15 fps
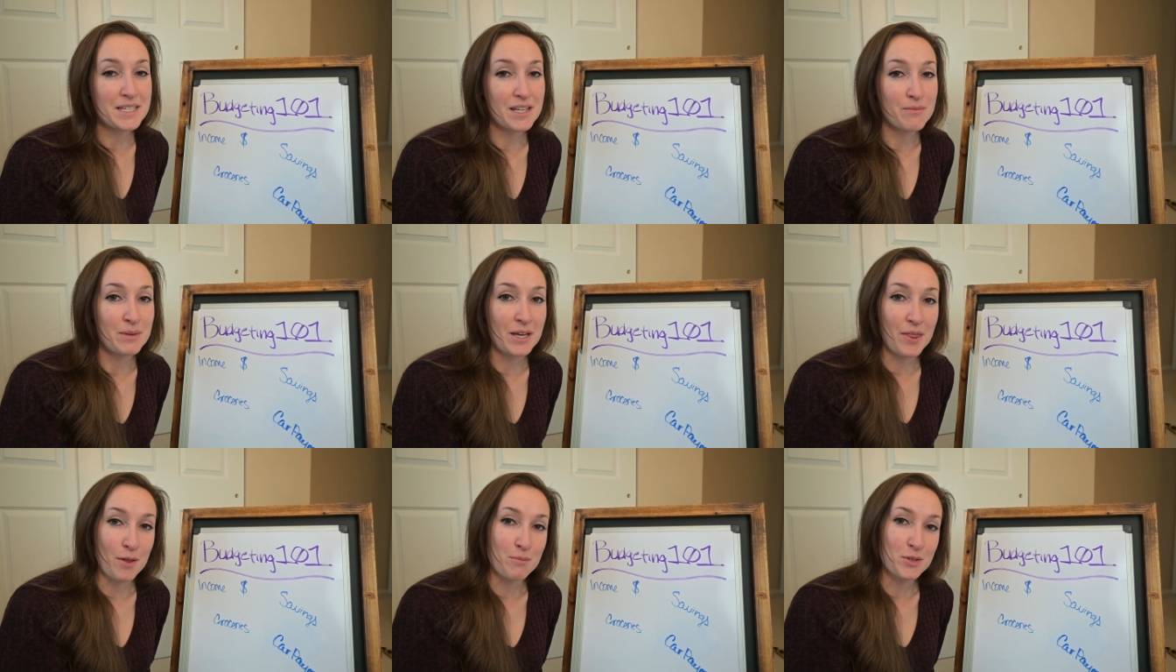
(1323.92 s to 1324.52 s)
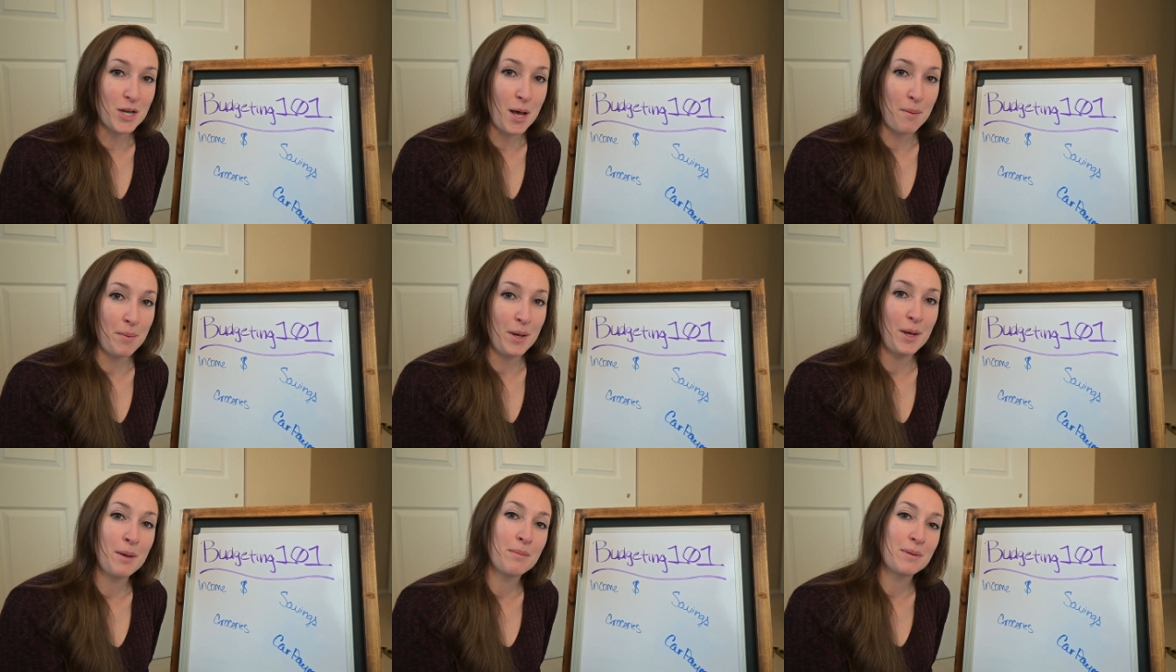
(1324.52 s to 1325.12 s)
give me a thumbs up.
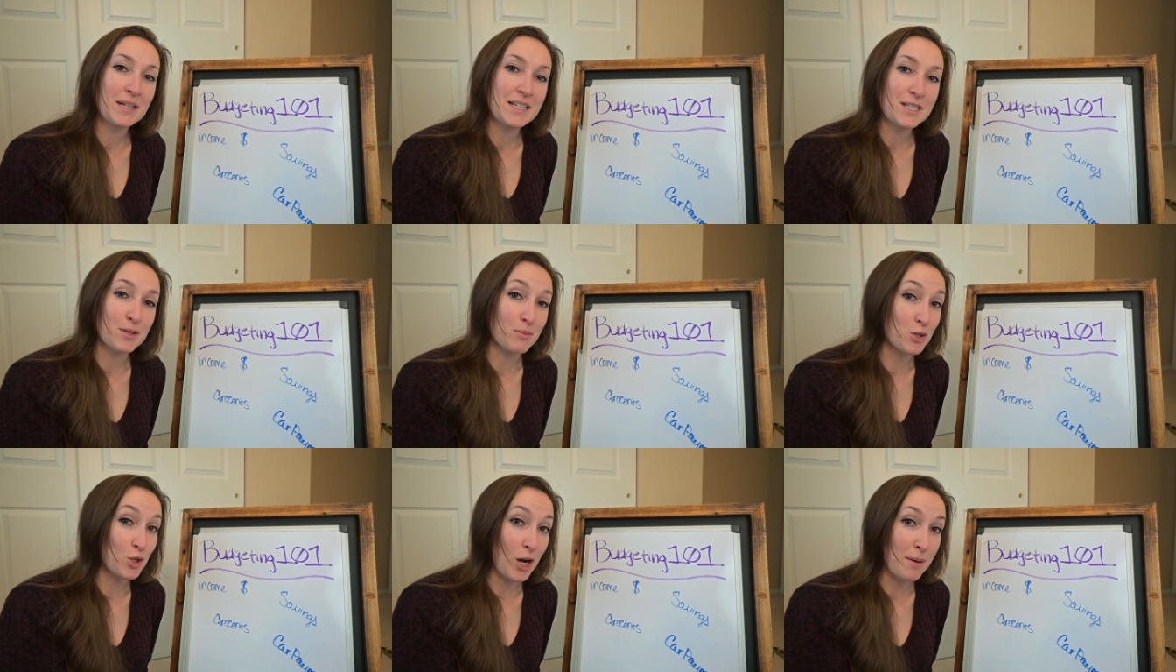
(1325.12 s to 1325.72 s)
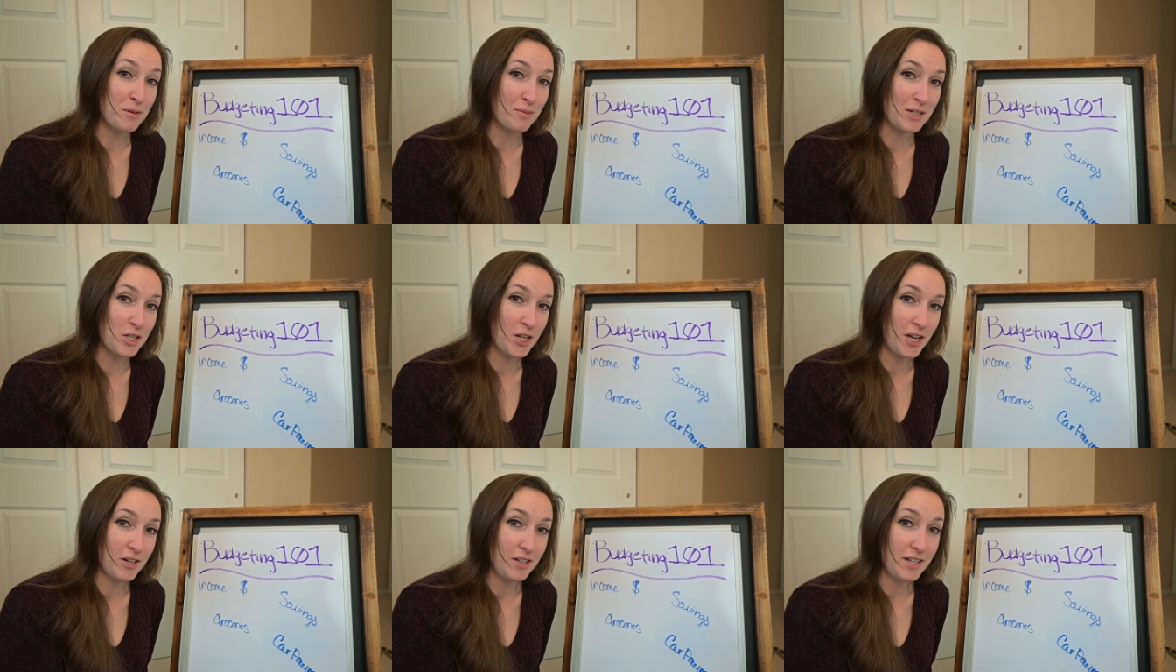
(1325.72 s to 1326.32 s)
Please subscribe to my
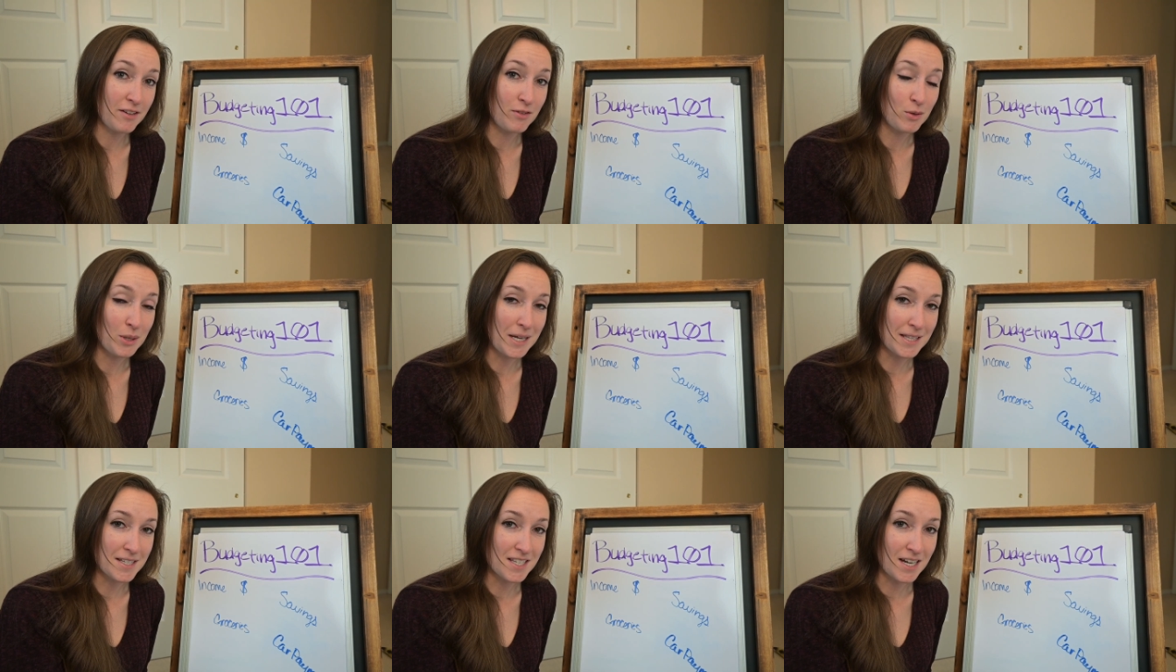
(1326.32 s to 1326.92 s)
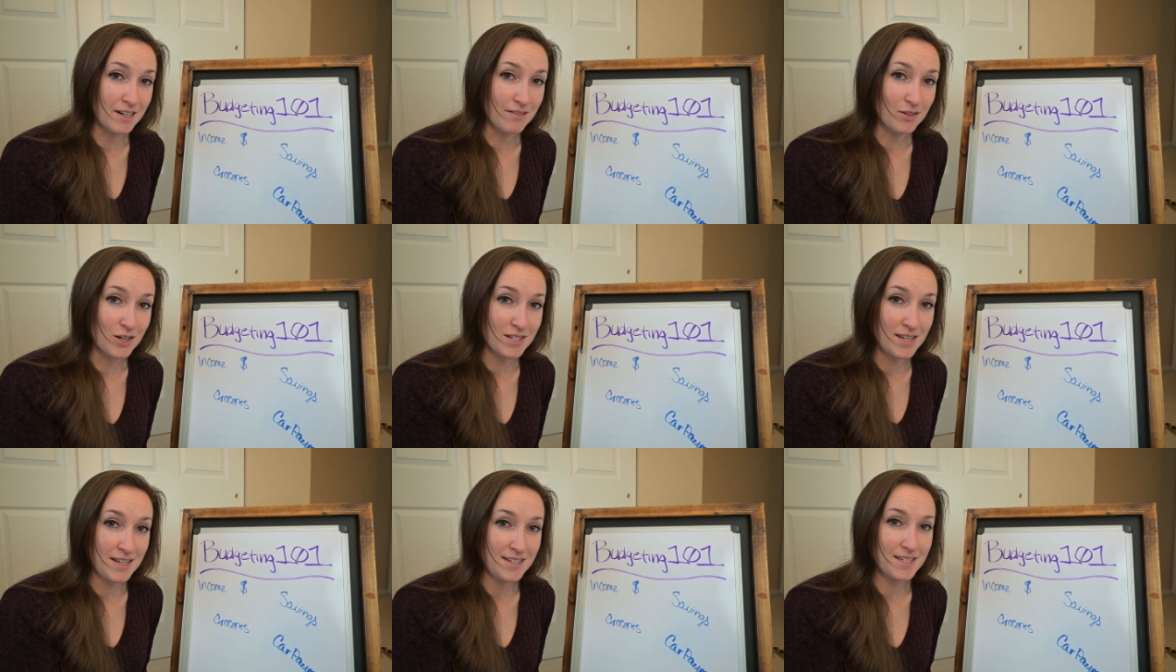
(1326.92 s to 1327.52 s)
channel if you like this kind of
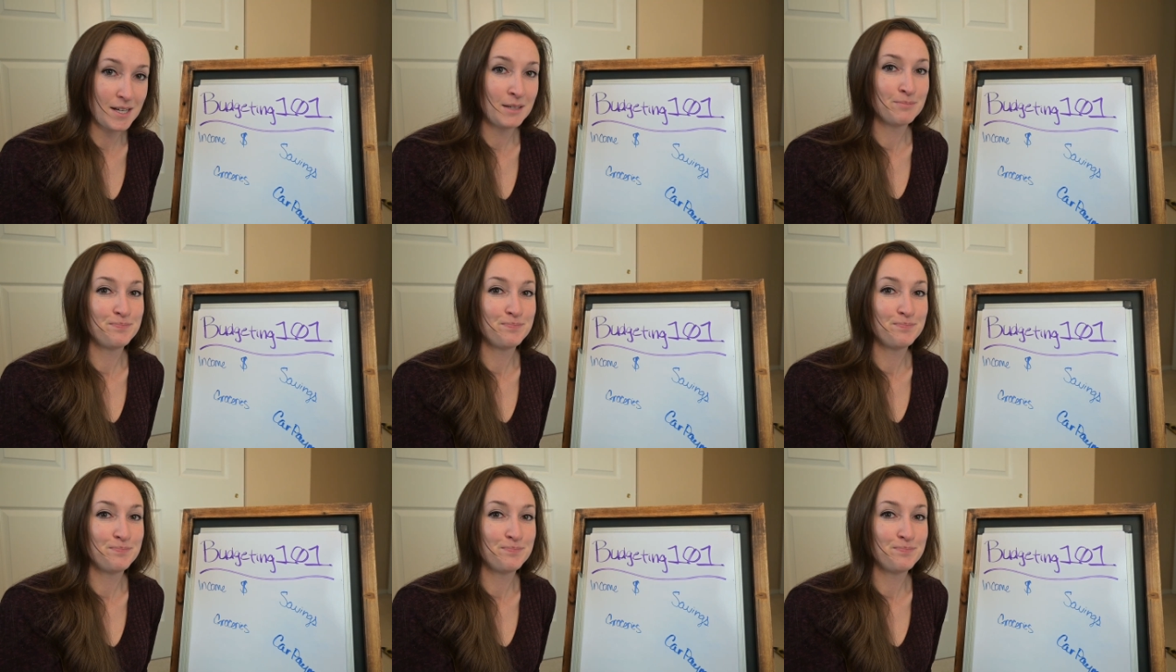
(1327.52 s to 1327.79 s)
content.